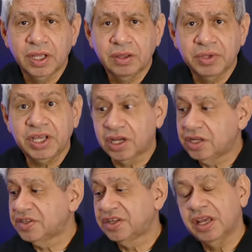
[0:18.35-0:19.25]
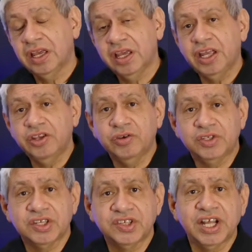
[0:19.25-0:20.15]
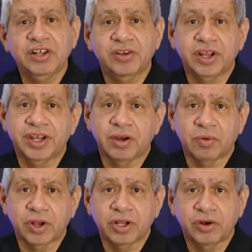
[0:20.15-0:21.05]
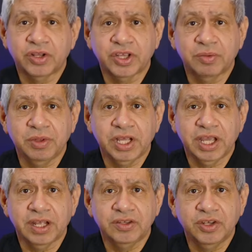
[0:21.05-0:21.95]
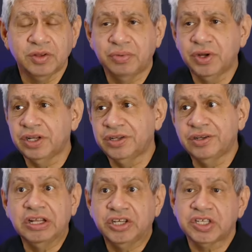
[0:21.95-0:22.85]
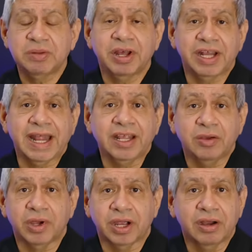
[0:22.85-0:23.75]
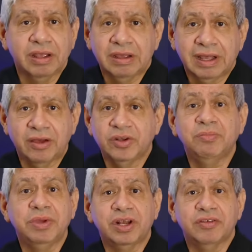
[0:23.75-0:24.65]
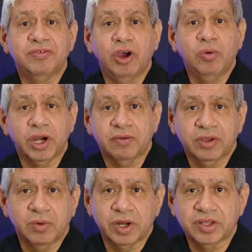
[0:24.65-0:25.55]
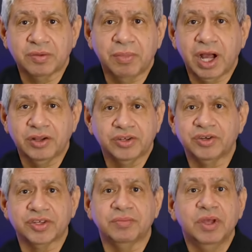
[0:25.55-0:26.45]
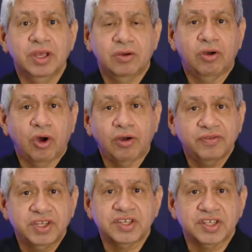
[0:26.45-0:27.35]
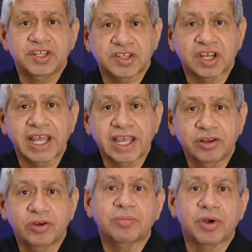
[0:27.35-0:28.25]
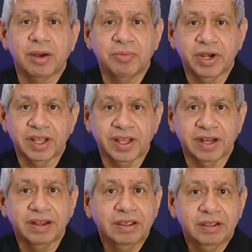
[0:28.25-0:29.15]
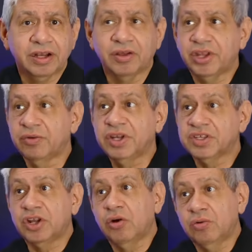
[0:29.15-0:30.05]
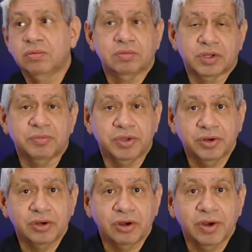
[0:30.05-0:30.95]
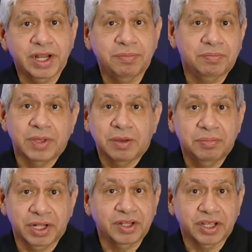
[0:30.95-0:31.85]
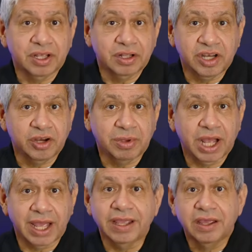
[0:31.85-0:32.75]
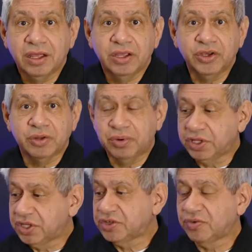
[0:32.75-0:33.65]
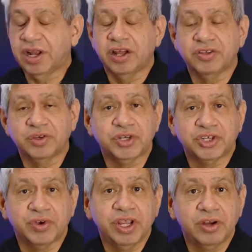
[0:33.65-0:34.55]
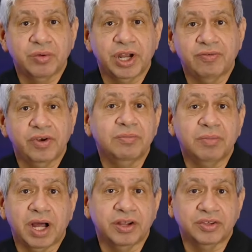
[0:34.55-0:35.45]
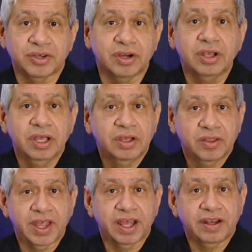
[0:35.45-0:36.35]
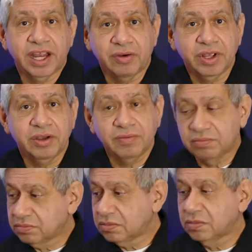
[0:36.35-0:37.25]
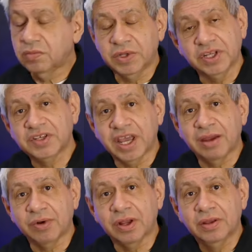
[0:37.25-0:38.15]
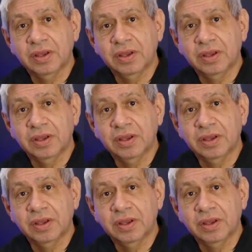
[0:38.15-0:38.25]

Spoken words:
because it uses a cellular network in order to communicate. So you can put it just about anywhere, out in the middle of nowhere if you wanted to monitor some off-distance land or property that, there is no computer or any building nearby. You could put this right onto a tree or whatever and monitor that area with this camera.